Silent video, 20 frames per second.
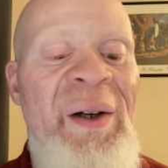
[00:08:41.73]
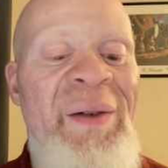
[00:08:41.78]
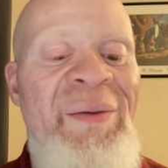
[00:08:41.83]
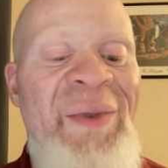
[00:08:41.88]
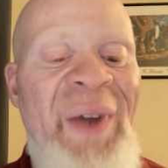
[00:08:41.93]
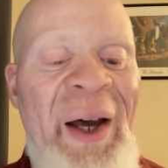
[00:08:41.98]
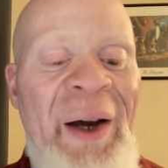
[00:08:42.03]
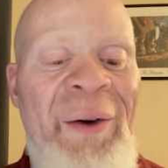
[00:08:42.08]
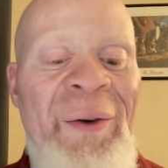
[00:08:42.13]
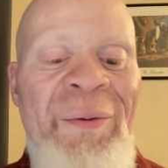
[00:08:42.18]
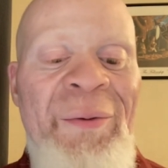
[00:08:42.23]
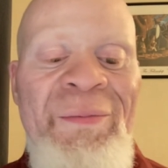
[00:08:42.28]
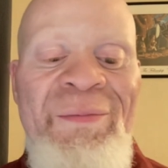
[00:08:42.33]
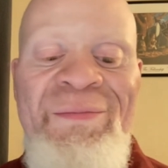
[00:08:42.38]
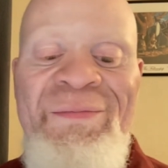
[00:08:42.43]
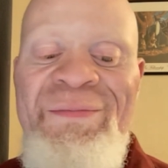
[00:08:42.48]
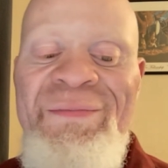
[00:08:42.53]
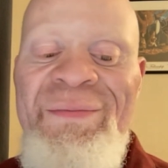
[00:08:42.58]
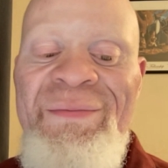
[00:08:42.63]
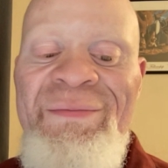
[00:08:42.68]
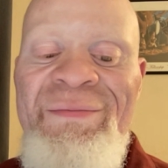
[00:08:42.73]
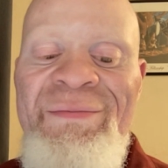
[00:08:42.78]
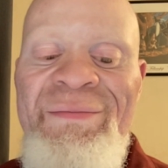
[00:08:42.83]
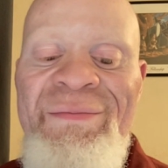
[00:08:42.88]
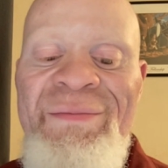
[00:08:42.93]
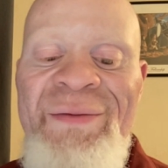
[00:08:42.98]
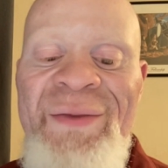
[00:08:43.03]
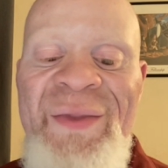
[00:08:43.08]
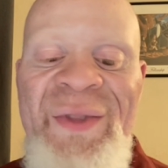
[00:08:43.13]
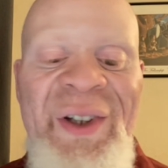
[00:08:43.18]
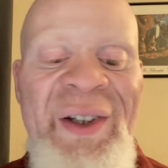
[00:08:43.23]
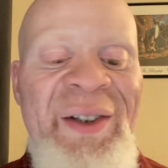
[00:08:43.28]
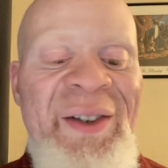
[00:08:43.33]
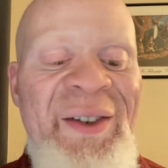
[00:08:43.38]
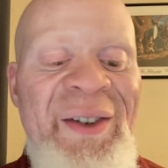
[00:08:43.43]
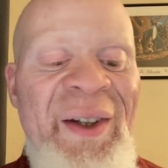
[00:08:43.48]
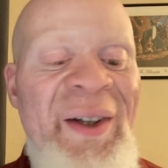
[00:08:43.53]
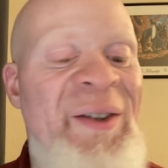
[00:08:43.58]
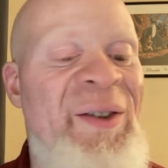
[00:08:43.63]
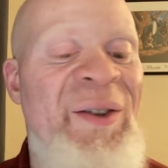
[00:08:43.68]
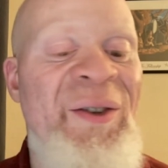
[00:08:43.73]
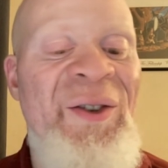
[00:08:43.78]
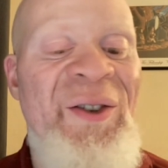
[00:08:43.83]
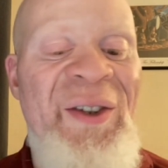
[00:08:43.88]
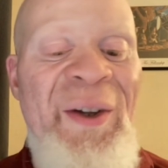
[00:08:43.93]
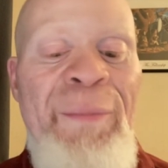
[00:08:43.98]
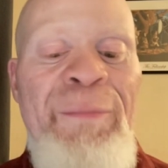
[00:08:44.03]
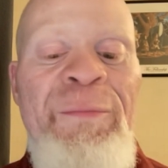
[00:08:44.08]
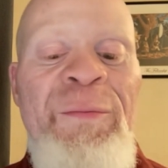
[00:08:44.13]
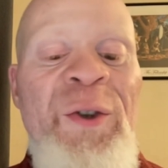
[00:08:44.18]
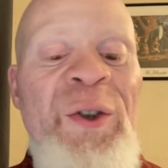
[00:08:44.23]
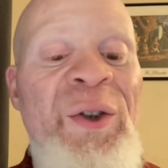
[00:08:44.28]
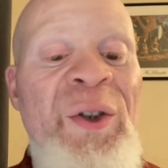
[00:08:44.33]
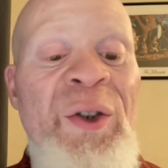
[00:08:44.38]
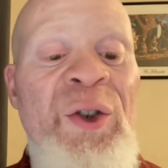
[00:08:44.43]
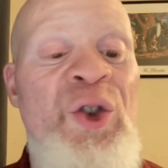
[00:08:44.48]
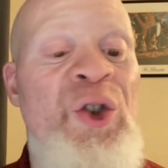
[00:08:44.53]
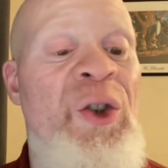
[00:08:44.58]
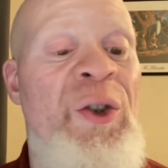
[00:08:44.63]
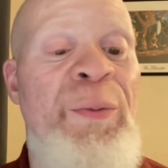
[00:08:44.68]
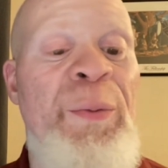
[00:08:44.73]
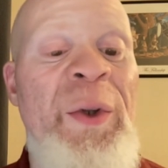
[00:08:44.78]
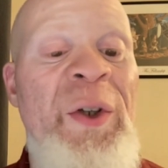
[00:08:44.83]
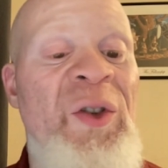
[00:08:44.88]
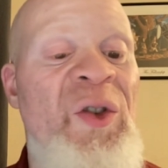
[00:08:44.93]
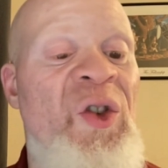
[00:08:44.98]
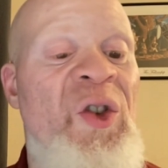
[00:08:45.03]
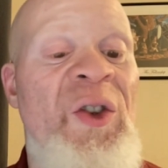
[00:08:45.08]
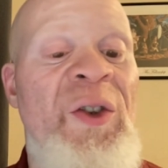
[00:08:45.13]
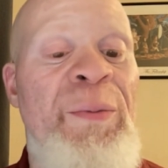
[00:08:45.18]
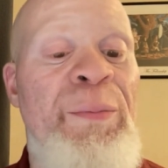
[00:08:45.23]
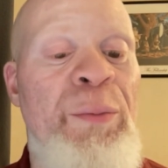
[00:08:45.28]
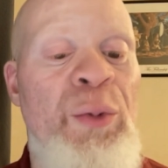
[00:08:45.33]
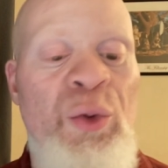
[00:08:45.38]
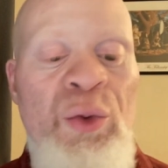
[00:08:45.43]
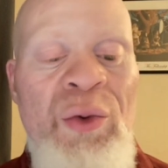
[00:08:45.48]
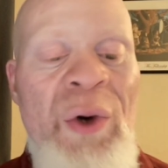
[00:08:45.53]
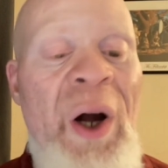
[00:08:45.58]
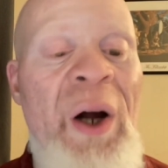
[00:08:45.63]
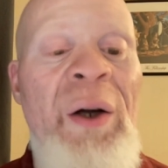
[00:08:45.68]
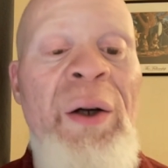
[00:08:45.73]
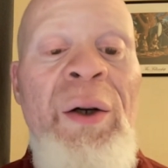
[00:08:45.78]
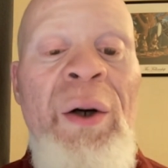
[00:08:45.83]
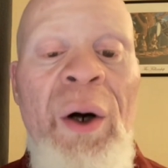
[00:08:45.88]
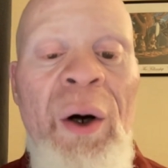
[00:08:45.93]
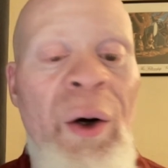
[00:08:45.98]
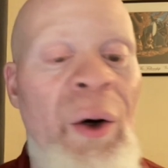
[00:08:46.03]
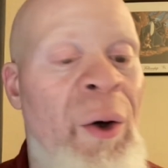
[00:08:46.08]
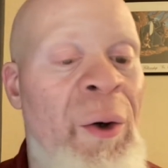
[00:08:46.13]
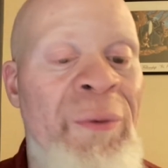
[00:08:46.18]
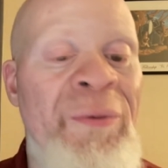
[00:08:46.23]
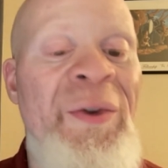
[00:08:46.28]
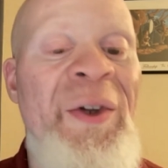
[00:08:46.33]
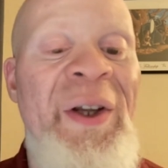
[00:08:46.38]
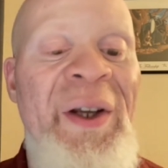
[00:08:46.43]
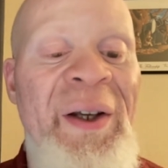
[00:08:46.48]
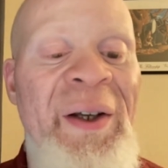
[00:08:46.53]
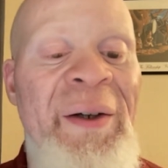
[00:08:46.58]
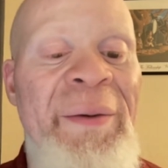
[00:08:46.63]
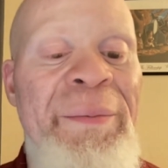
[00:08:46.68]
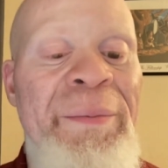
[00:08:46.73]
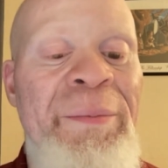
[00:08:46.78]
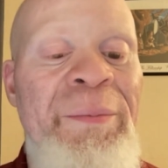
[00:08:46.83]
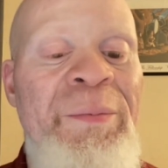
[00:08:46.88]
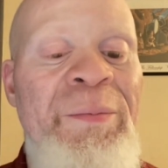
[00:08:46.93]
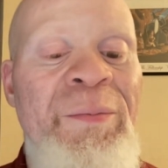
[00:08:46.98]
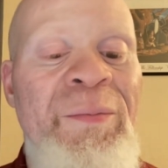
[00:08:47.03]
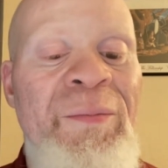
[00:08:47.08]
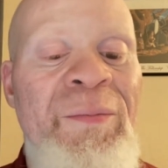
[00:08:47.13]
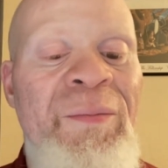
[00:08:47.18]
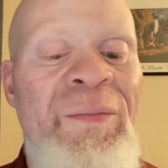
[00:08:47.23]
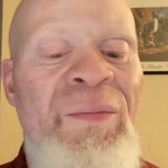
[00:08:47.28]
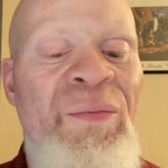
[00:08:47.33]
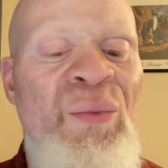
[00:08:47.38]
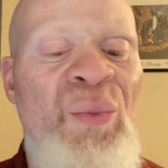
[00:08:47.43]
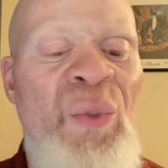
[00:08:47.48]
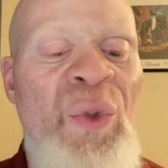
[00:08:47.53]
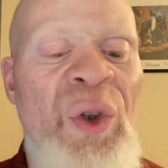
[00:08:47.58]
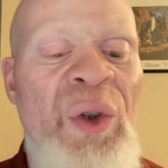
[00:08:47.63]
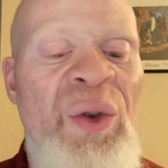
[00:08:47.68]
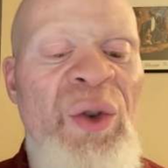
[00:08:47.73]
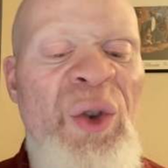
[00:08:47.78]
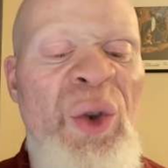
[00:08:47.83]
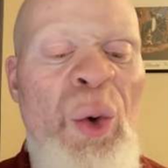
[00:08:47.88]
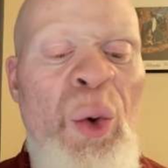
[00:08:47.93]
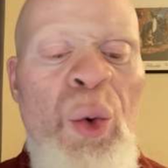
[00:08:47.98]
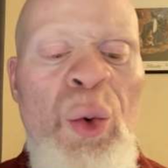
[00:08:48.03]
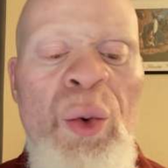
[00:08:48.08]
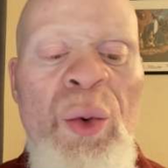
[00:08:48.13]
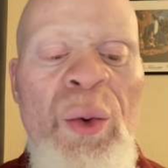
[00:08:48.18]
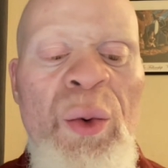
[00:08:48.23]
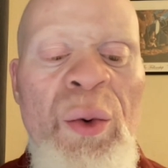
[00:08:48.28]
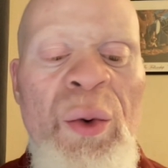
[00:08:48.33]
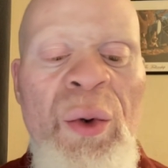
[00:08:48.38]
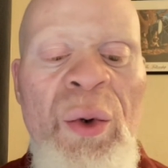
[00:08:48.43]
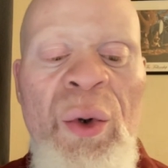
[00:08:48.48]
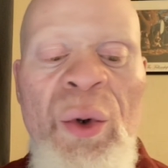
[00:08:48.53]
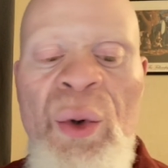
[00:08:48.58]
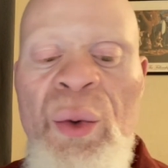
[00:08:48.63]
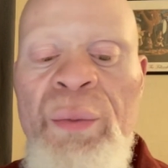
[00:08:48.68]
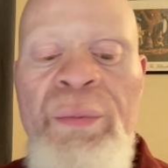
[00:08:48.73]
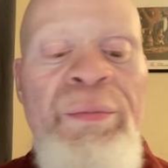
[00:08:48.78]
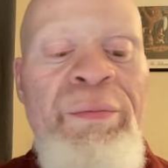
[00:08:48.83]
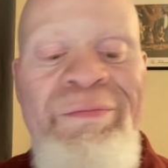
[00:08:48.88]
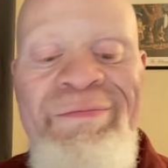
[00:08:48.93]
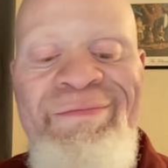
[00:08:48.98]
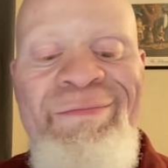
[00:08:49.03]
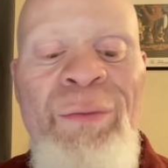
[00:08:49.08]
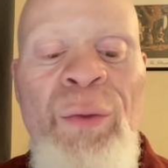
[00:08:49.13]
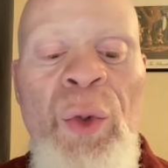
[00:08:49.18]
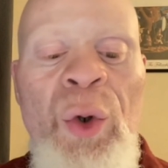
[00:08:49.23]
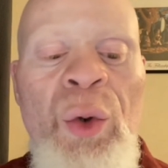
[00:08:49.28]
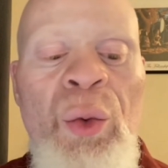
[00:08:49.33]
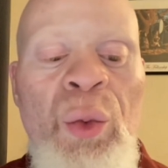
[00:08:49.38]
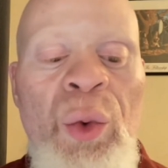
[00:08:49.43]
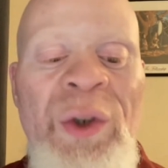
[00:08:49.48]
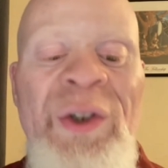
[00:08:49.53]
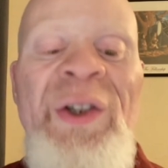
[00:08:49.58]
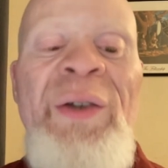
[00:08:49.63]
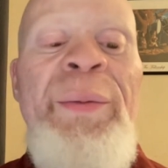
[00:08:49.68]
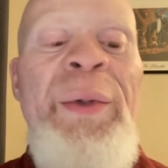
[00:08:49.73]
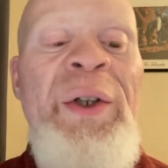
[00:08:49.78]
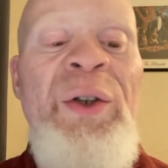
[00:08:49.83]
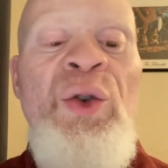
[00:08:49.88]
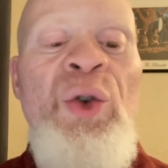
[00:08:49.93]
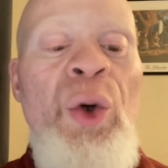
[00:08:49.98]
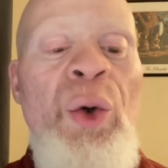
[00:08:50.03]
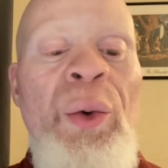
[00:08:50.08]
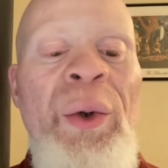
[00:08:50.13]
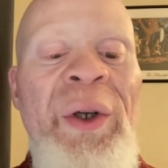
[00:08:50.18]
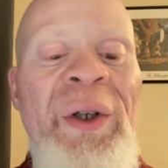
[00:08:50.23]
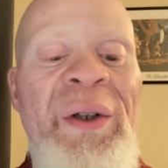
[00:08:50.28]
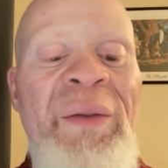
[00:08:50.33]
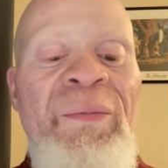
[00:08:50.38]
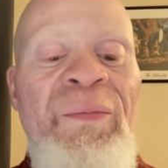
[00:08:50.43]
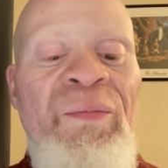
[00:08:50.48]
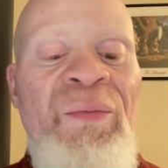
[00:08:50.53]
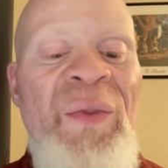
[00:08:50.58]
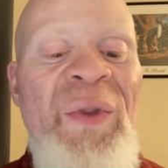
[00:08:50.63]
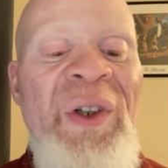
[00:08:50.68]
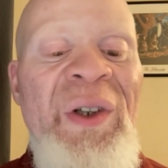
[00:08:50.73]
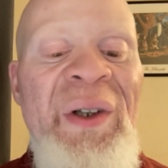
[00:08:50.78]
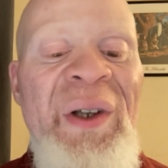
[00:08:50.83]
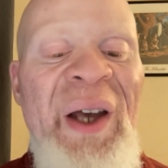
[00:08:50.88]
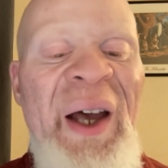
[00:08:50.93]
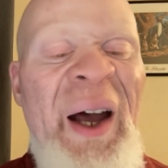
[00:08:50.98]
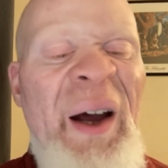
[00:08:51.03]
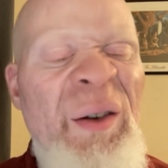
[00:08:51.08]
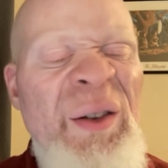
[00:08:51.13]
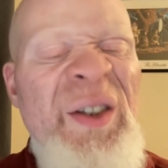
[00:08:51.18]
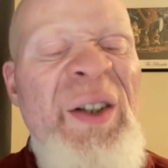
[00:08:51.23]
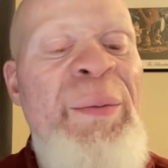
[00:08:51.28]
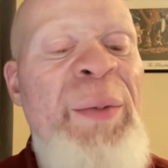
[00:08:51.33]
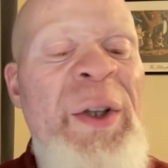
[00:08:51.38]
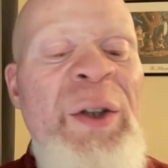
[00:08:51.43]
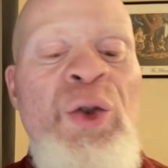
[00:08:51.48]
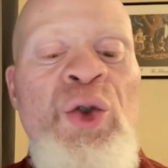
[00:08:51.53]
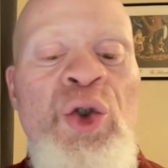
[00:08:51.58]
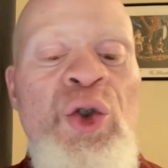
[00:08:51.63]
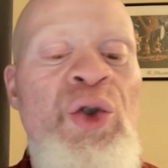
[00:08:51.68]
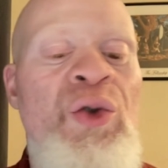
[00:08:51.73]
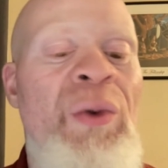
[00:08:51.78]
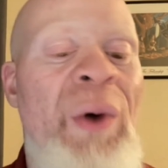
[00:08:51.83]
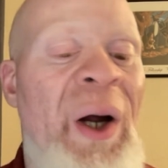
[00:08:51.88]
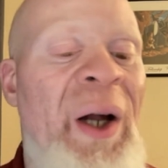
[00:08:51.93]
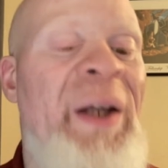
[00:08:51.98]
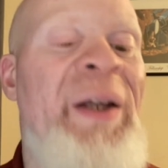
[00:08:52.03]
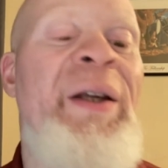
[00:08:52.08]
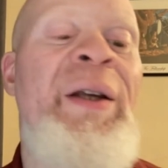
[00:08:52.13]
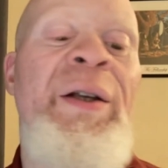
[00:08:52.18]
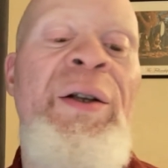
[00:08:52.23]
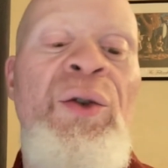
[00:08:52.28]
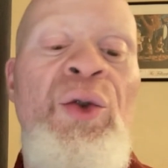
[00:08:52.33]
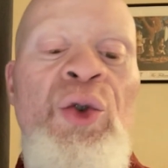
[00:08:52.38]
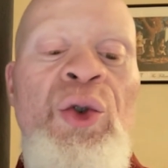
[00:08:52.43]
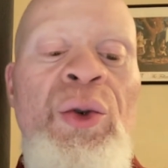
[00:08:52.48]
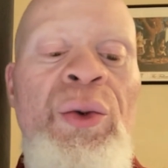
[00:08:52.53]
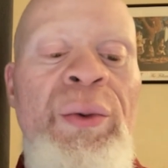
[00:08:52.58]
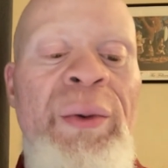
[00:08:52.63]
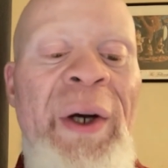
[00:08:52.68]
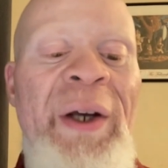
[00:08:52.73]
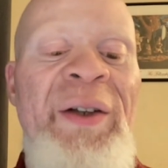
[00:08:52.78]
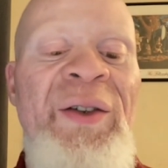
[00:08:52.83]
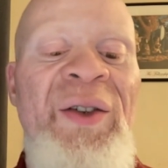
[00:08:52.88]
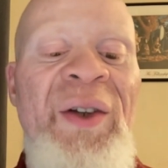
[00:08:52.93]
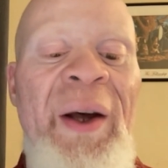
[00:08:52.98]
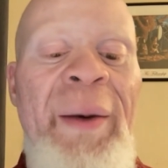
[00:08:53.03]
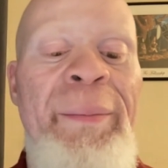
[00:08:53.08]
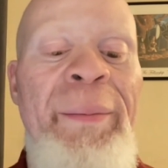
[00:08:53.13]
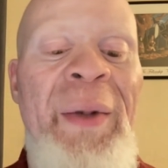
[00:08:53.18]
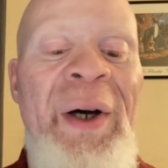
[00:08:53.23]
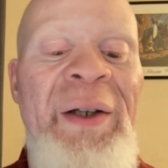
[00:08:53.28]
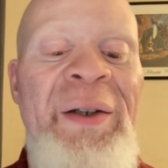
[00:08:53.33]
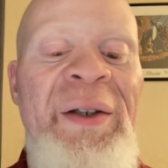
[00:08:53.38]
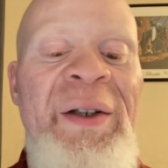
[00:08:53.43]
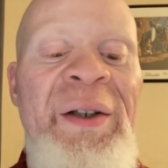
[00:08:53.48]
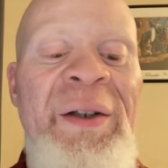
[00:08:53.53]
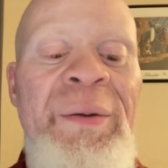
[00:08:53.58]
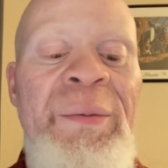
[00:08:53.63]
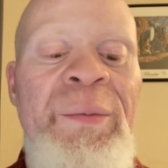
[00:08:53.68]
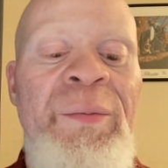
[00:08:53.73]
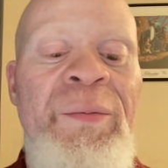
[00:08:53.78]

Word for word: Now, this isn't something that's just been sprung on him. So, what's he been doing? How's he been trying to raise that money?